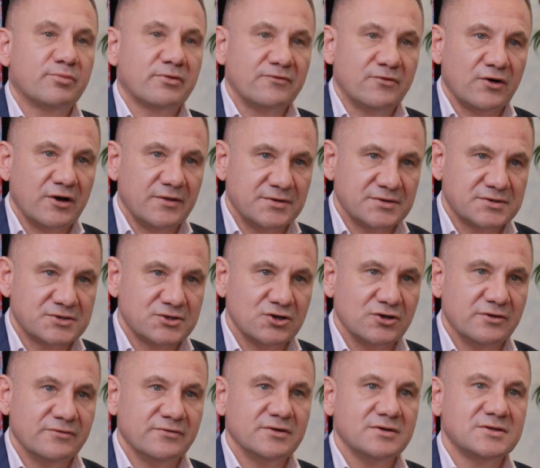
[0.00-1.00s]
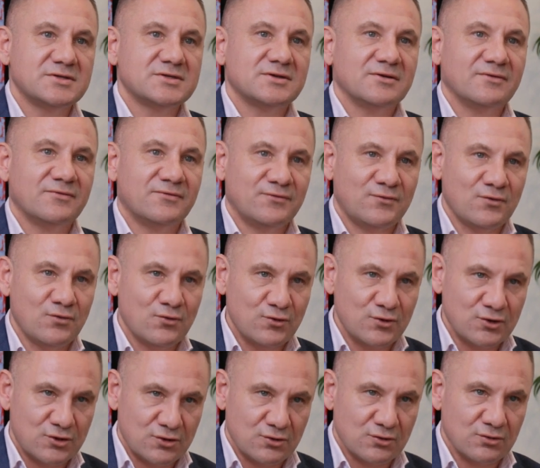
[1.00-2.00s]
provide the service
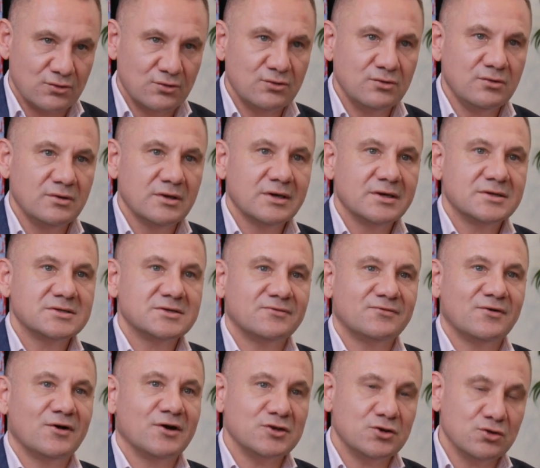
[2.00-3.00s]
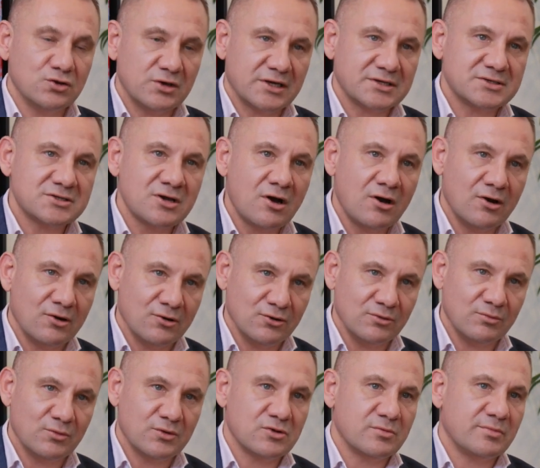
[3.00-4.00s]
for you to find your next
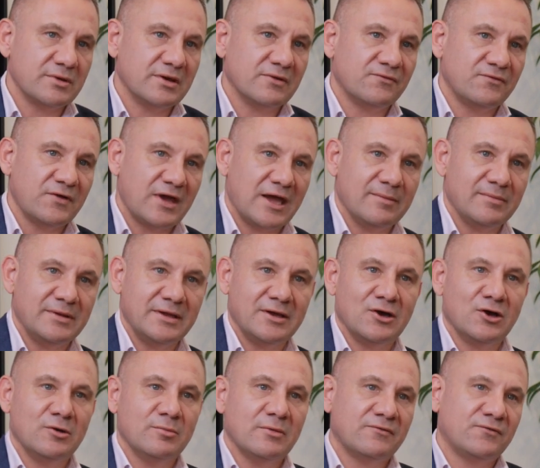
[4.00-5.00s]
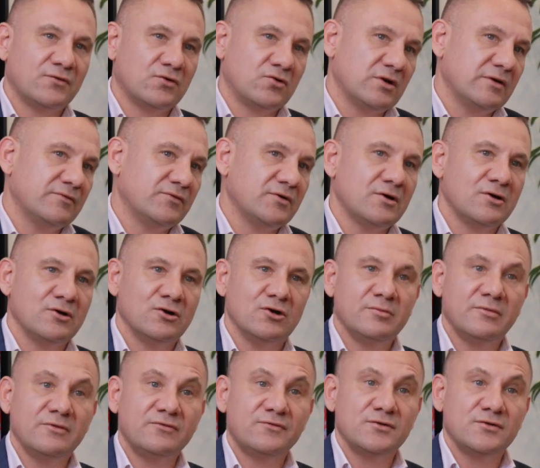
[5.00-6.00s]
home, whether it be a family home, a forever home, a